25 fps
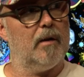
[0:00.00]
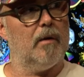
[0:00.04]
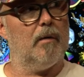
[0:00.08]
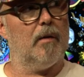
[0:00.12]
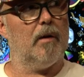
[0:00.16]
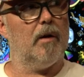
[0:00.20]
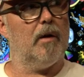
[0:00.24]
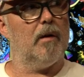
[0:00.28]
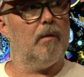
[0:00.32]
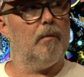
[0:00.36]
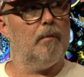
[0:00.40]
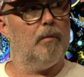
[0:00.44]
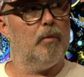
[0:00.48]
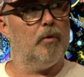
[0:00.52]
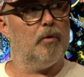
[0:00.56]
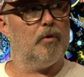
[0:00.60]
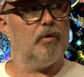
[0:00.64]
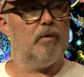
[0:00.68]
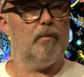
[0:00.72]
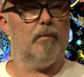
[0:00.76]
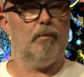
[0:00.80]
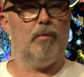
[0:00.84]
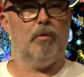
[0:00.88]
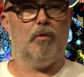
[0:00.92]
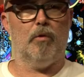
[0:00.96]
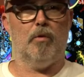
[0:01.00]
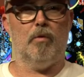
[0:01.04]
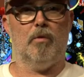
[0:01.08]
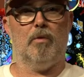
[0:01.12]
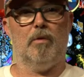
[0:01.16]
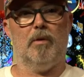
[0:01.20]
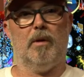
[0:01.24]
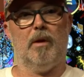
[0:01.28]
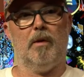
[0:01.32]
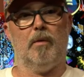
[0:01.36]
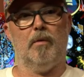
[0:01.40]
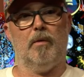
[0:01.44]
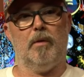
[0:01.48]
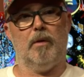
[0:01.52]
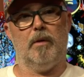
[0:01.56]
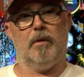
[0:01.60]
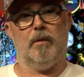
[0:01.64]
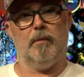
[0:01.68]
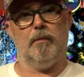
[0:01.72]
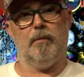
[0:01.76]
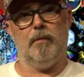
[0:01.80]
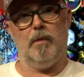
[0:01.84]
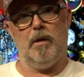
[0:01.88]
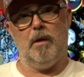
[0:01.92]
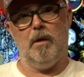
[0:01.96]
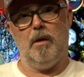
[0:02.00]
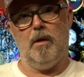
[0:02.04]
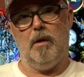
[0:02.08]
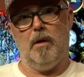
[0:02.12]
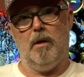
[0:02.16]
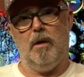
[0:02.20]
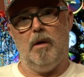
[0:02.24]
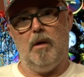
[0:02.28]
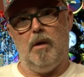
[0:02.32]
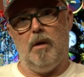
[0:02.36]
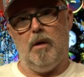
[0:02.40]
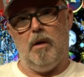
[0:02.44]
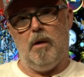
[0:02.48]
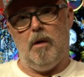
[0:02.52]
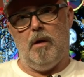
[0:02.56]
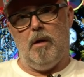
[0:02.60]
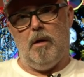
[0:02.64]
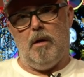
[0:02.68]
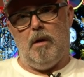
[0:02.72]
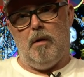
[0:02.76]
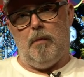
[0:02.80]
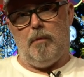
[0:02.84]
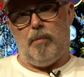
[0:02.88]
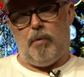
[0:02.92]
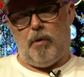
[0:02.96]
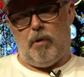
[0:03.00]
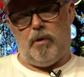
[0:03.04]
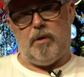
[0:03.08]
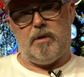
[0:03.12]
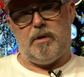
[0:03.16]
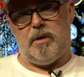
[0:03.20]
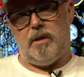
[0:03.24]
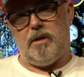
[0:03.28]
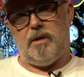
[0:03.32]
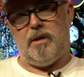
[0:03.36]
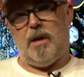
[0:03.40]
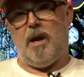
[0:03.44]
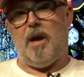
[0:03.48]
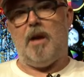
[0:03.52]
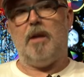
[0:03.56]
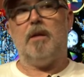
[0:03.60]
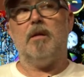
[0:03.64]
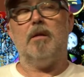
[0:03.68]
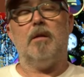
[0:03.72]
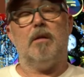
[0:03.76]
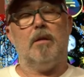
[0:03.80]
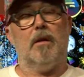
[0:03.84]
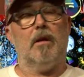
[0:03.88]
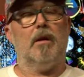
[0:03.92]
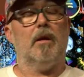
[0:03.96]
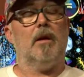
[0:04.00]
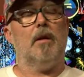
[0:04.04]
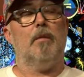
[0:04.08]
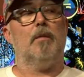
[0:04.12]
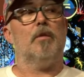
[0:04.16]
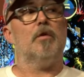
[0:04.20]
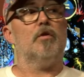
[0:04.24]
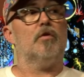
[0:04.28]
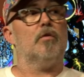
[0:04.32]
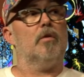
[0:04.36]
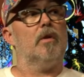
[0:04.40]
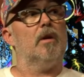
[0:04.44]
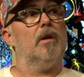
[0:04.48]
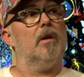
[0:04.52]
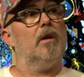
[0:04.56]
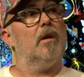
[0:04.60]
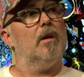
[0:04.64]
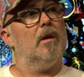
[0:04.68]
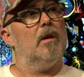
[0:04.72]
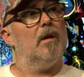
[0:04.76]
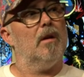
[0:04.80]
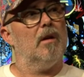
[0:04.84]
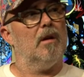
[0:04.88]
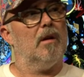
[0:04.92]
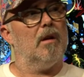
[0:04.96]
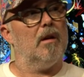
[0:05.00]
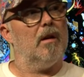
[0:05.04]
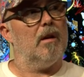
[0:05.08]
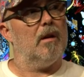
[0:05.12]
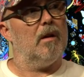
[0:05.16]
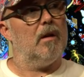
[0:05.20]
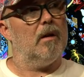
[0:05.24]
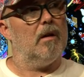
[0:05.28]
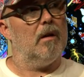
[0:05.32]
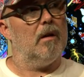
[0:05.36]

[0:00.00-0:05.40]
the kind of push and pull like with the process and the imagery mm. like mm.